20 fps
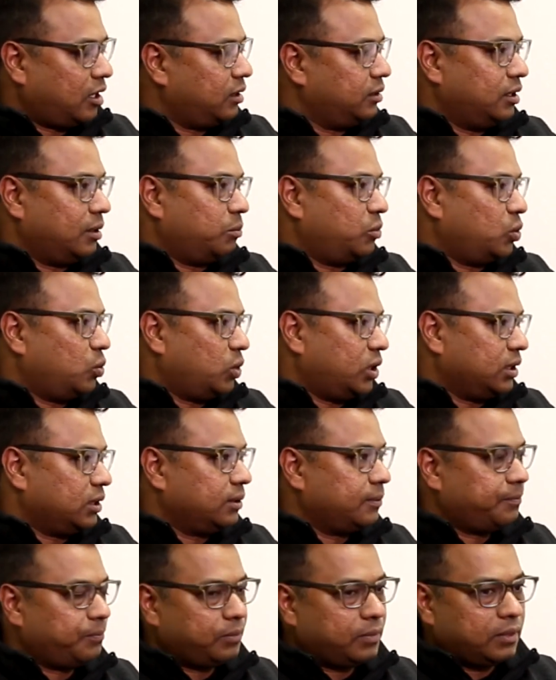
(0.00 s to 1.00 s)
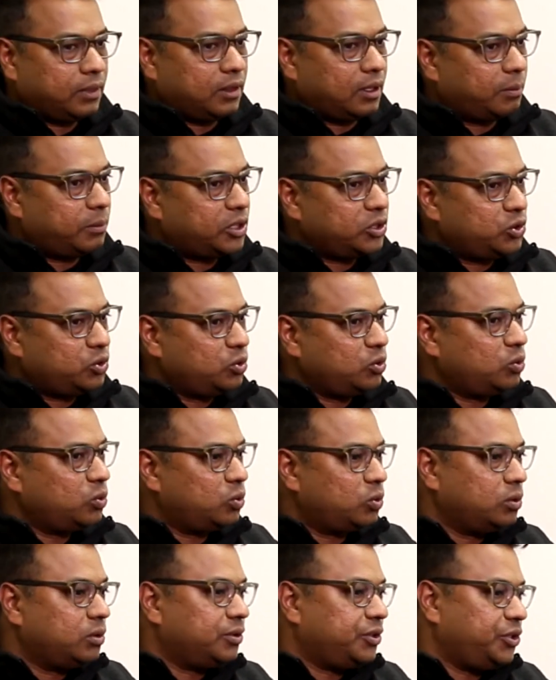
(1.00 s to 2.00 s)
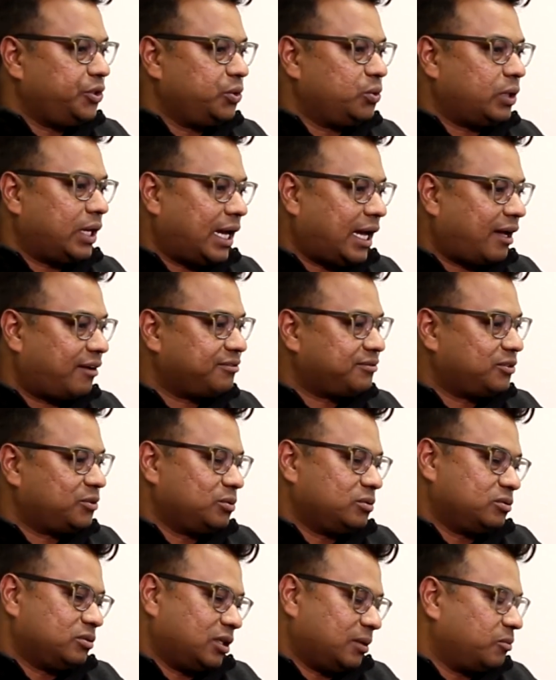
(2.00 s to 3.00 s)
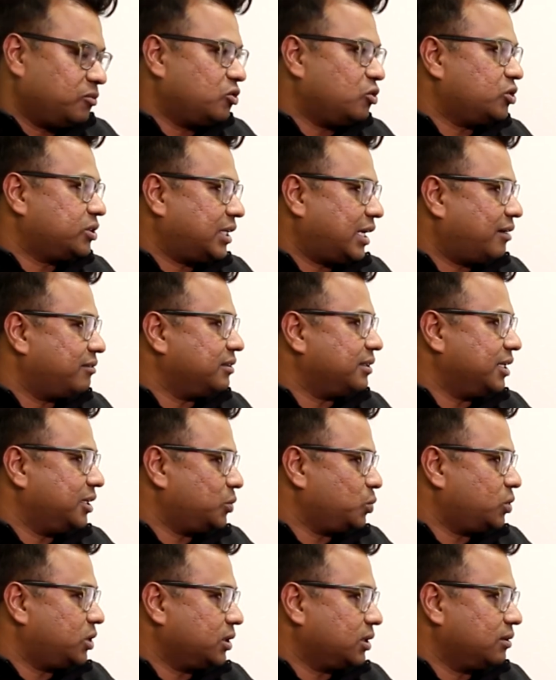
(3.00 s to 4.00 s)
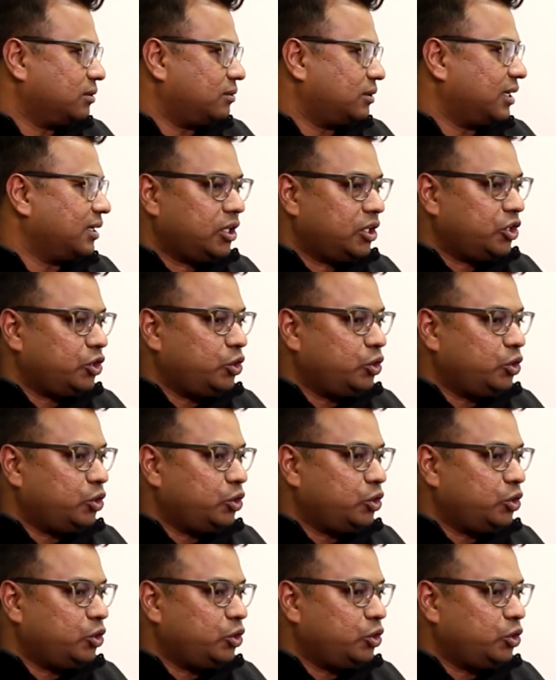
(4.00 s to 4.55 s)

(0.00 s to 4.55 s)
number one. Number two, you have to, of course, have a network, right?